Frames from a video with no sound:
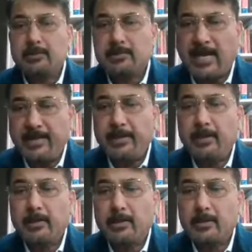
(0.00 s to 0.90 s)

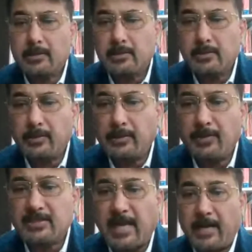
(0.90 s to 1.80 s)
standing, so they
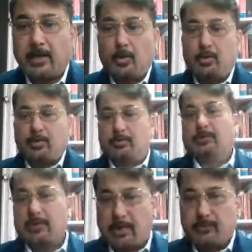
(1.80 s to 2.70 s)
were standalone,
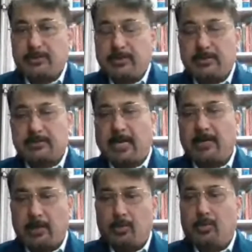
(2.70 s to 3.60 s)
I would say
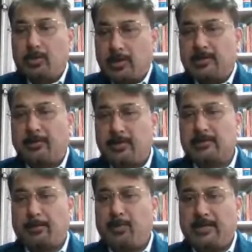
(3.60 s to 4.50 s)
standalone, or they were
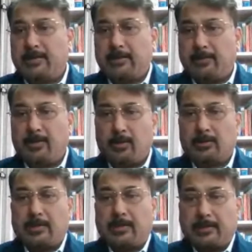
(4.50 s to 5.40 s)
separated, they were
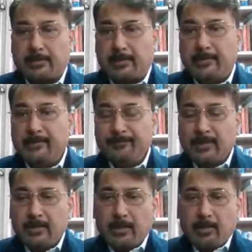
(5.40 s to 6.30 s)
not connected.
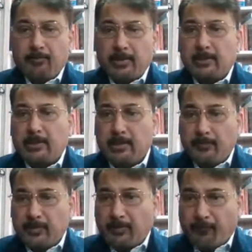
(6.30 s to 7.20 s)
But
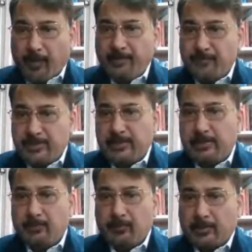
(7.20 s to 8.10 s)
with
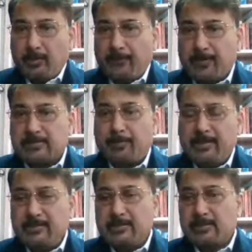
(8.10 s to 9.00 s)
5G, what you have
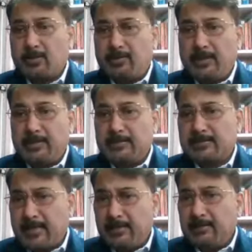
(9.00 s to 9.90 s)
explained just now, I
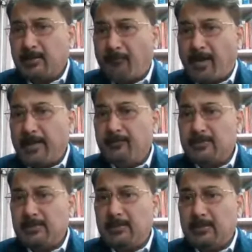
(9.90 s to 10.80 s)
understand that the
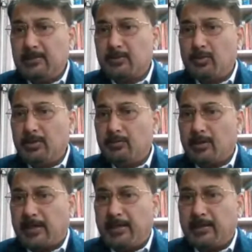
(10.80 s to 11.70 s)
5G is going
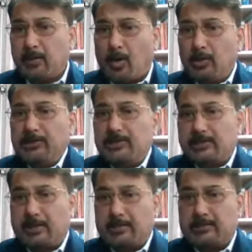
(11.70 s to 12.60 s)
to connect all
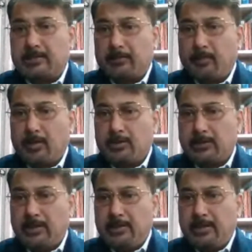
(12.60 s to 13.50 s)
these things, because
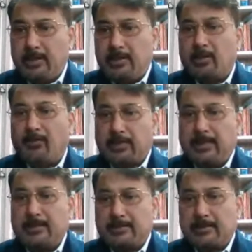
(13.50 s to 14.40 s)
the Internet of
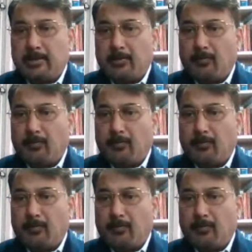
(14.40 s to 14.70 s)
Things,